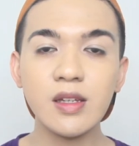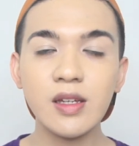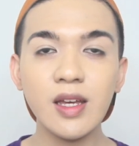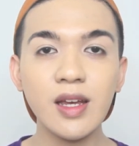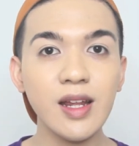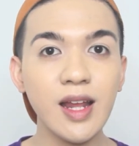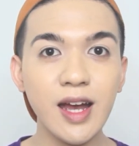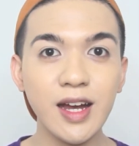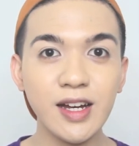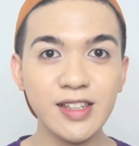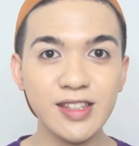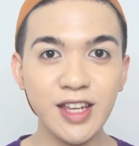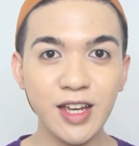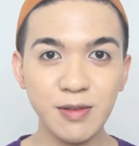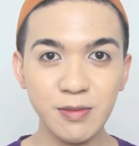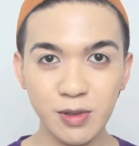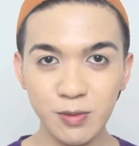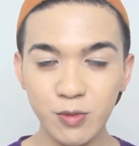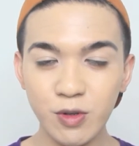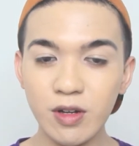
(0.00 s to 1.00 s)
kailangan
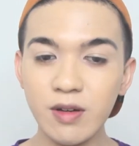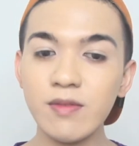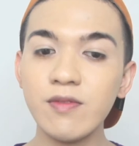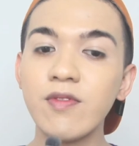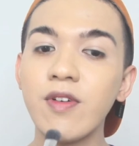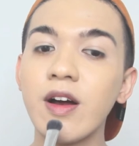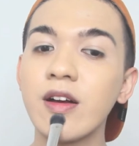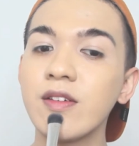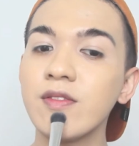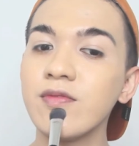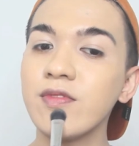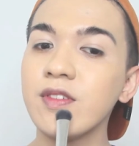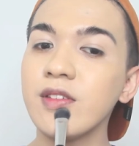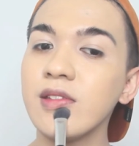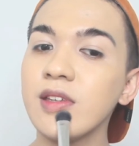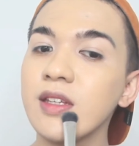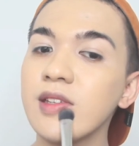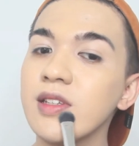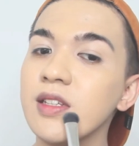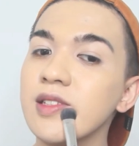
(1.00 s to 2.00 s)
tayo mamukhang
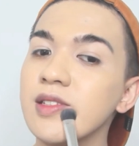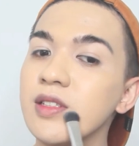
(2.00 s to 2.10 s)
Barbie.